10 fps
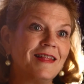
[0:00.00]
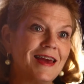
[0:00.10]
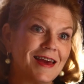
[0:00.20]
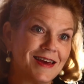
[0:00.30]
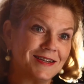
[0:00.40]

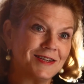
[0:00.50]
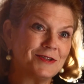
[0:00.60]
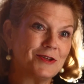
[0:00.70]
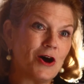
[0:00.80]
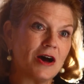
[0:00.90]
the
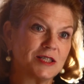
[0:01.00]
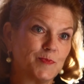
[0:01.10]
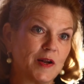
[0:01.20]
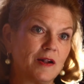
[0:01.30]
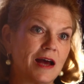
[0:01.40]
end, the
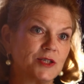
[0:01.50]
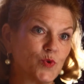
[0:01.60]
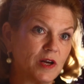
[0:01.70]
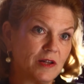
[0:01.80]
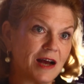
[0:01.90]
hospital has
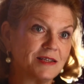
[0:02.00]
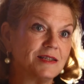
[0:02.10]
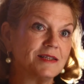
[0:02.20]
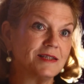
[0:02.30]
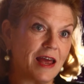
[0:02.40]
realized a
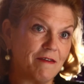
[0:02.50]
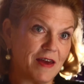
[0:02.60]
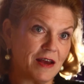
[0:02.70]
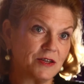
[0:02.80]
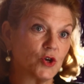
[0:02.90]

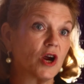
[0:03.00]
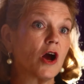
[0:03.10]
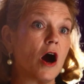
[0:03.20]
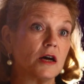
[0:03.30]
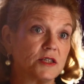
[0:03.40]
savings or a
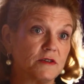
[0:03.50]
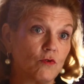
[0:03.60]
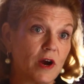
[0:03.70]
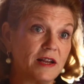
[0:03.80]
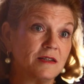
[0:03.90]
cost
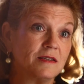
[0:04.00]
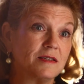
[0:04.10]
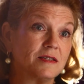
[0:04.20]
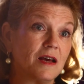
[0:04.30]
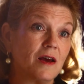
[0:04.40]

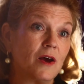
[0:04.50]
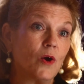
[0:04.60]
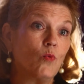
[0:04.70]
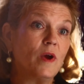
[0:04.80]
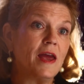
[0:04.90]
avoidance.
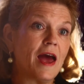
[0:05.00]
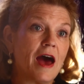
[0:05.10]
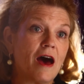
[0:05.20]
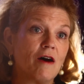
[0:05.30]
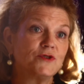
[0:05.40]
We
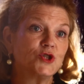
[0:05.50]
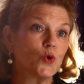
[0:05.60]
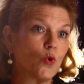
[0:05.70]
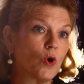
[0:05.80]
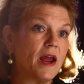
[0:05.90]
have
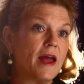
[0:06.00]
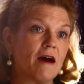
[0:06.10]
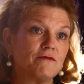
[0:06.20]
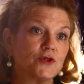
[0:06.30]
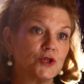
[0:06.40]
story
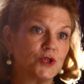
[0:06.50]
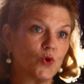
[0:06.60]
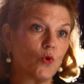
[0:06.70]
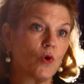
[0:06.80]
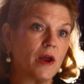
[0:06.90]
after
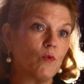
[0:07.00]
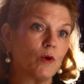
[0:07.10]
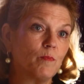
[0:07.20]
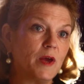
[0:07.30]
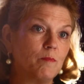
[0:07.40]
story where
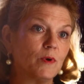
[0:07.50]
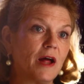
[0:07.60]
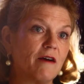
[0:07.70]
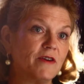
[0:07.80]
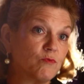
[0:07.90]
people
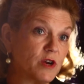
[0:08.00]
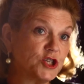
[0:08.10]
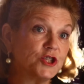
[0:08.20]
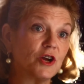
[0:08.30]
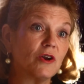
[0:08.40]
have
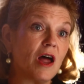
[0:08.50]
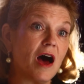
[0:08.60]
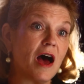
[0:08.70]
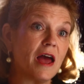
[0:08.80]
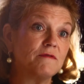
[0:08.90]
enriched their
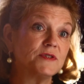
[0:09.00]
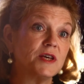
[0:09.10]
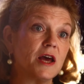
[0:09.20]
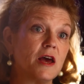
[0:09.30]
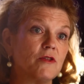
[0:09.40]
lives,
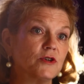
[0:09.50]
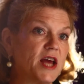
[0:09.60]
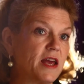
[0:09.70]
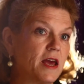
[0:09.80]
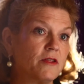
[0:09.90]
they're
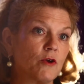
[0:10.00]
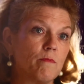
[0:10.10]
taking their